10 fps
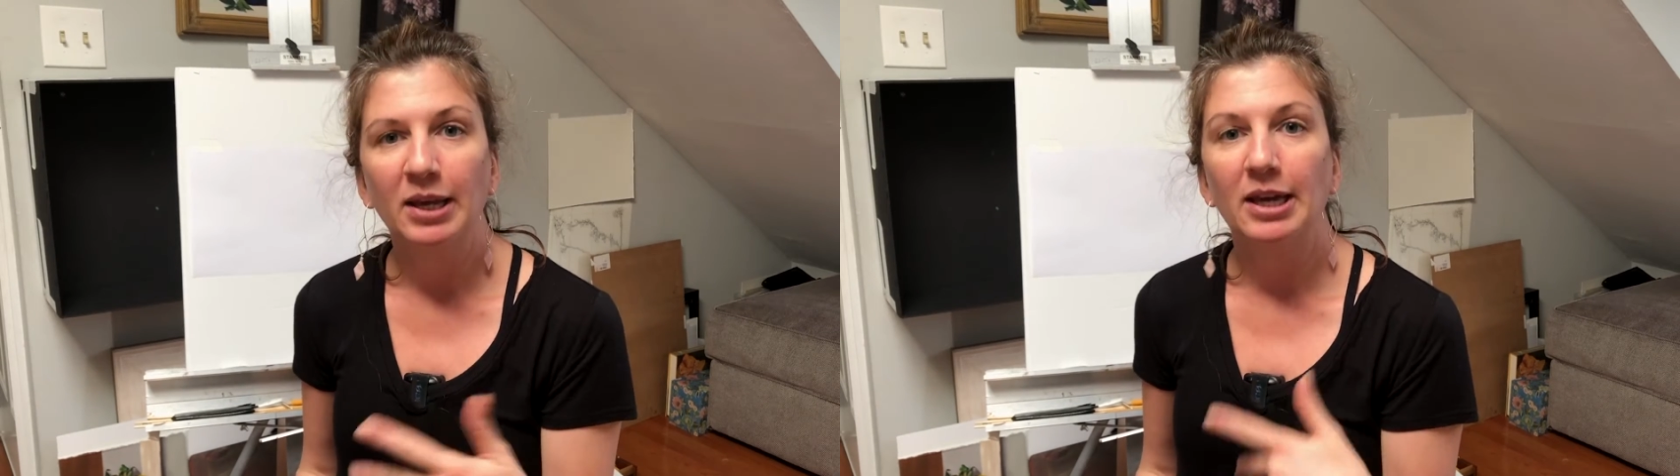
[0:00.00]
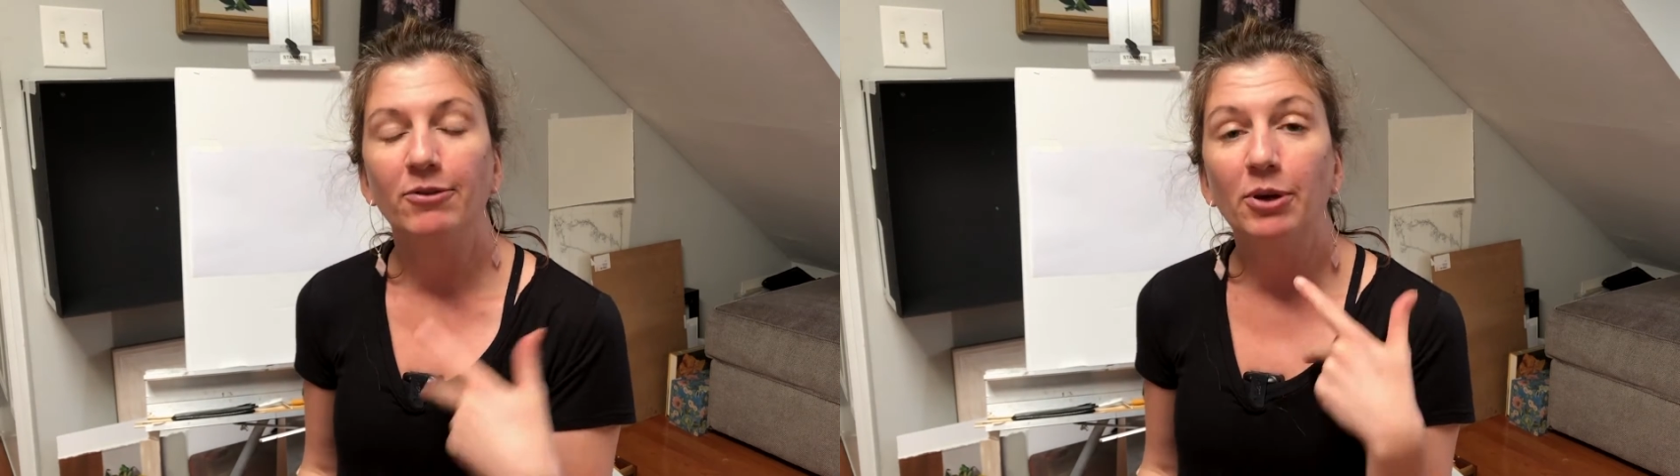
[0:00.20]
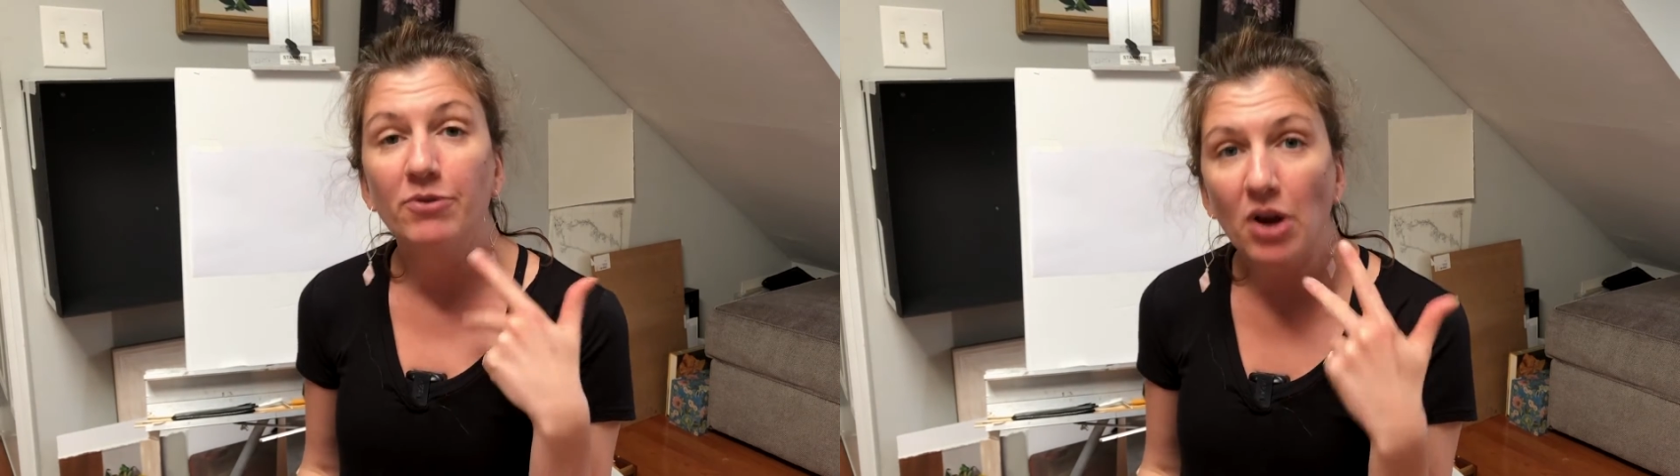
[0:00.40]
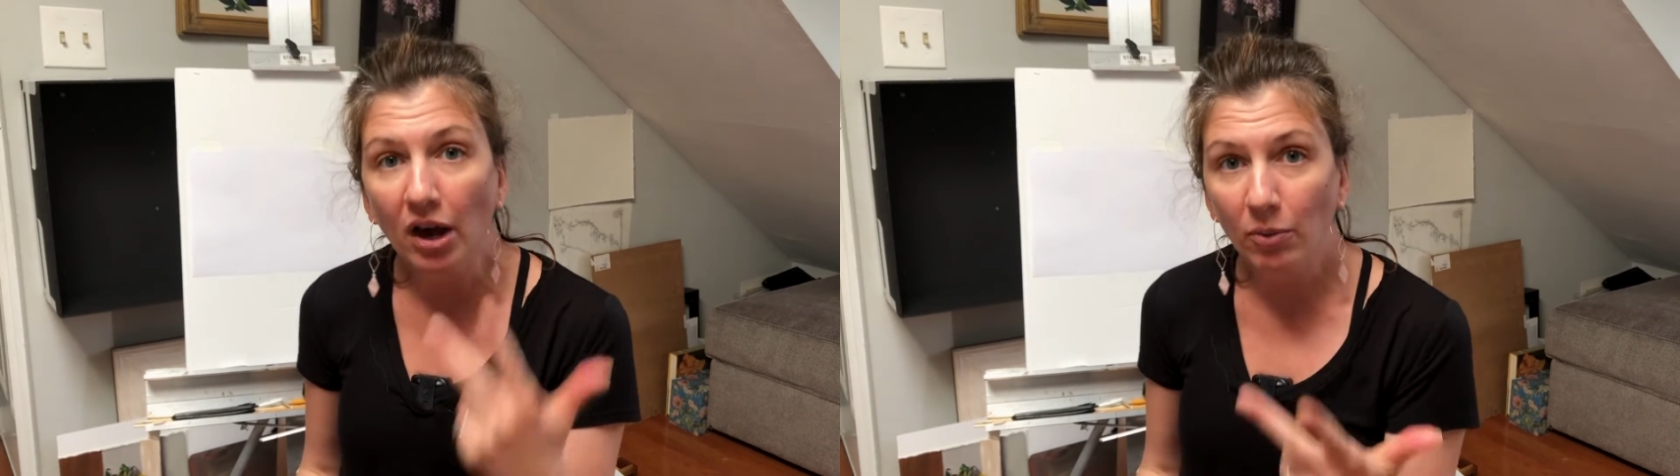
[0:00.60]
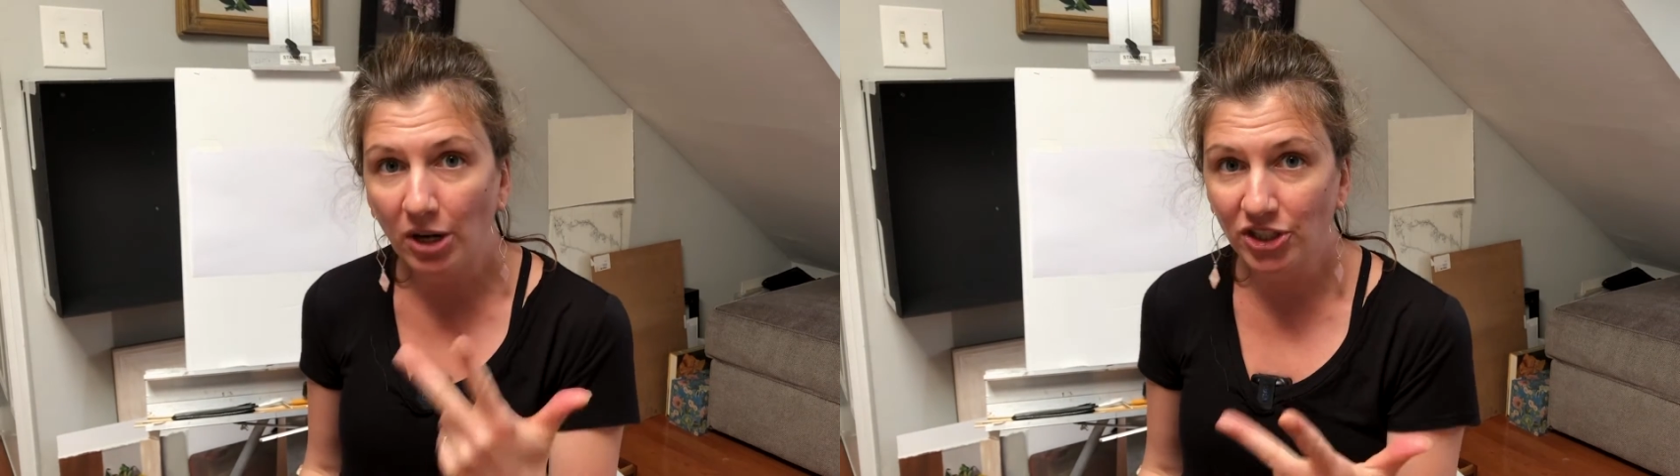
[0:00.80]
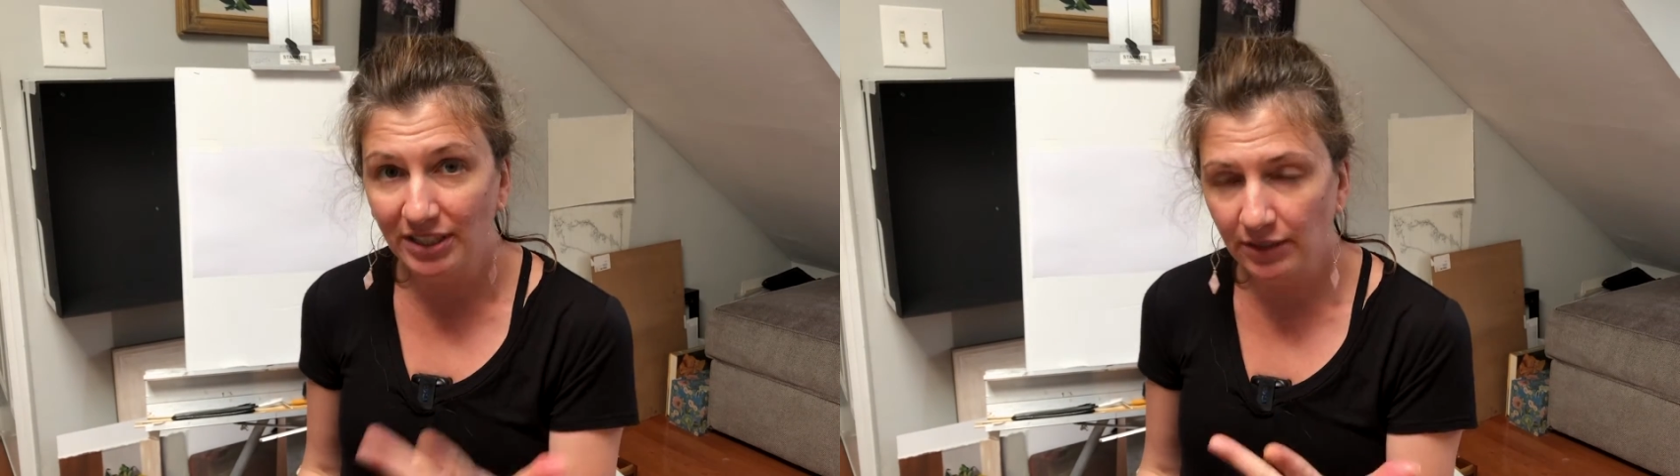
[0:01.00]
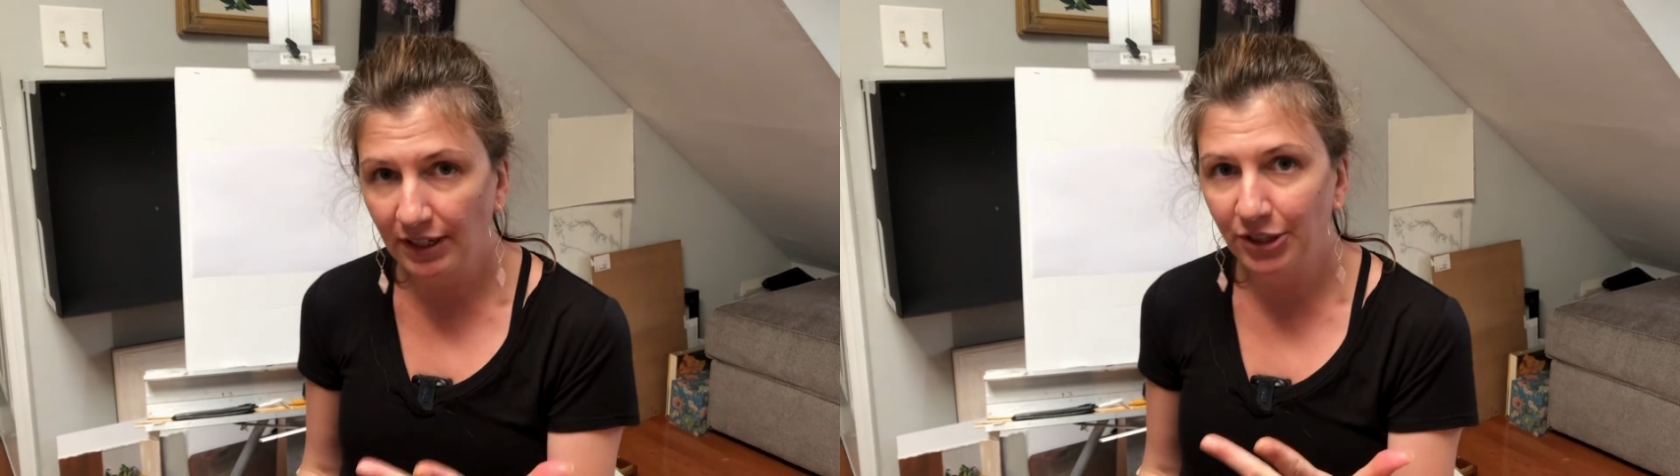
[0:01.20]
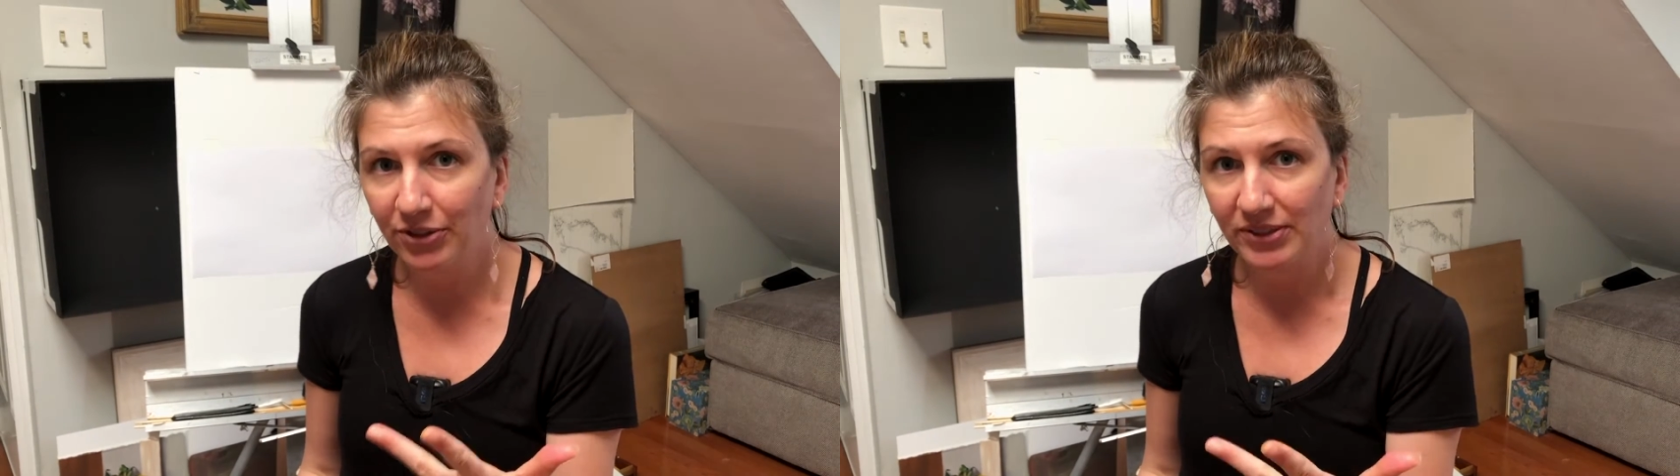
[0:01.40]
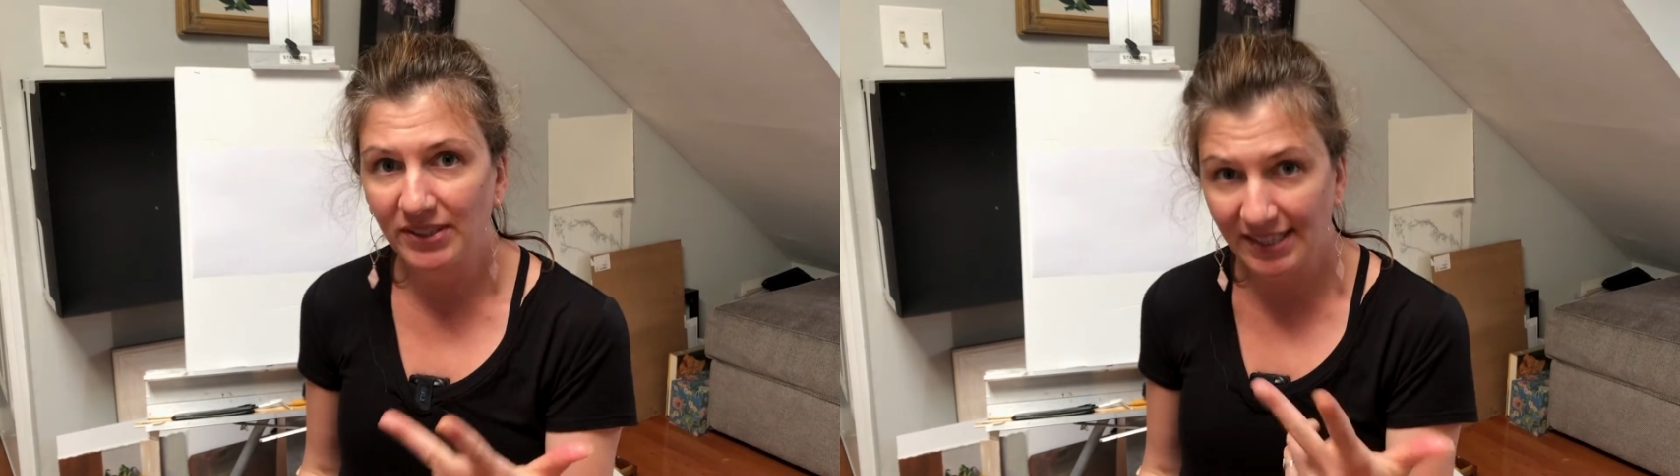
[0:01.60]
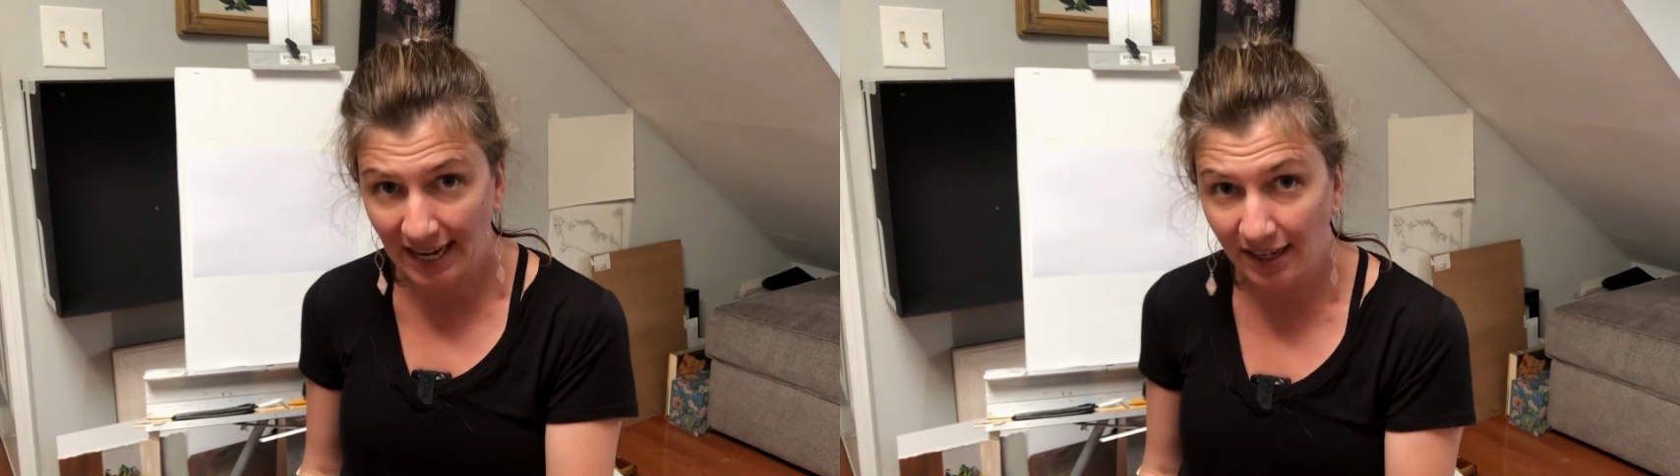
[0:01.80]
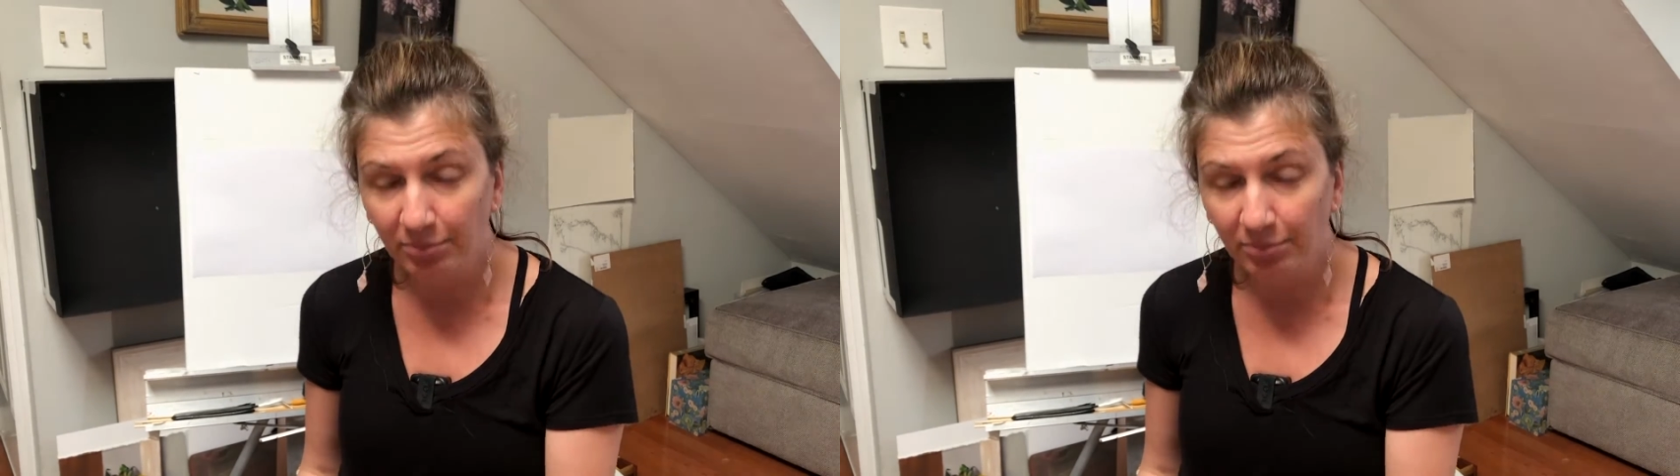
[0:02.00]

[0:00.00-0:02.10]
If you have not watched these videos yet,